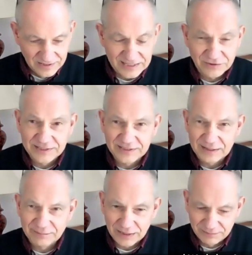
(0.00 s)
He has
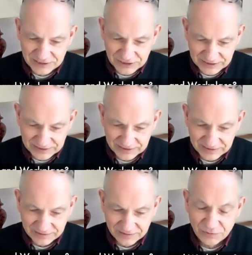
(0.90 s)
written and published
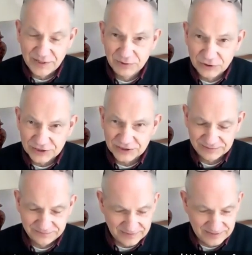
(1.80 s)
3
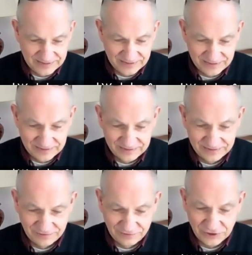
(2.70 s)
books.
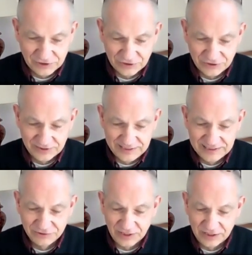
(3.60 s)
The first called
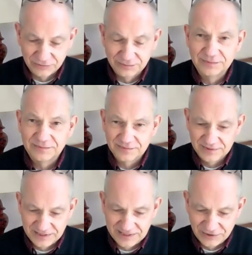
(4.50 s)
Heal Your Home,
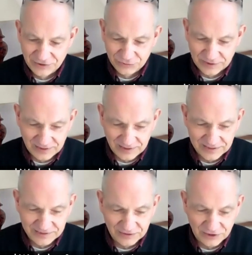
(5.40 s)
The Key to
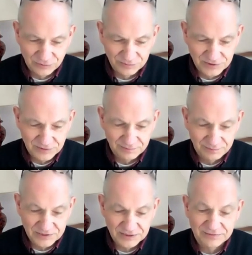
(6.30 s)
Unlocking Your Home's
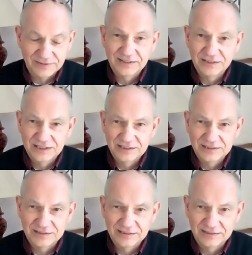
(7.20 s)
Positive
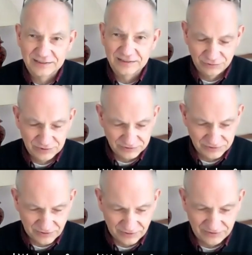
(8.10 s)
Energies in
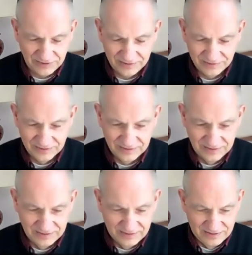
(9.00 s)
2013.
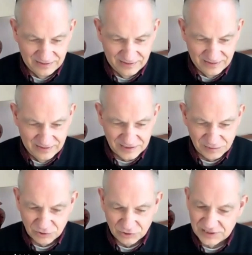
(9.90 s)

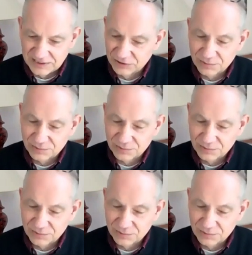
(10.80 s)
This book